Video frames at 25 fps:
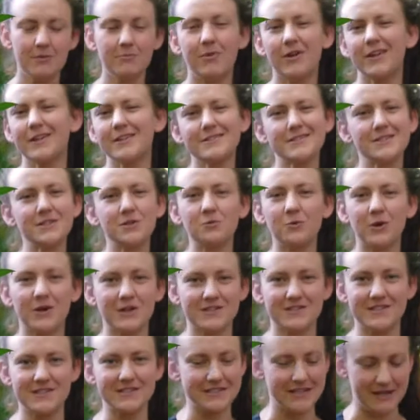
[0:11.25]
but it still
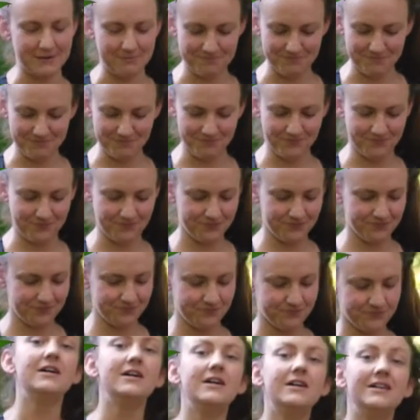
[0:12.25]
works the same.
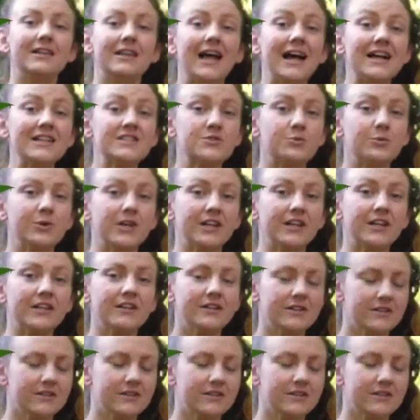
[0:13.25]
Last week,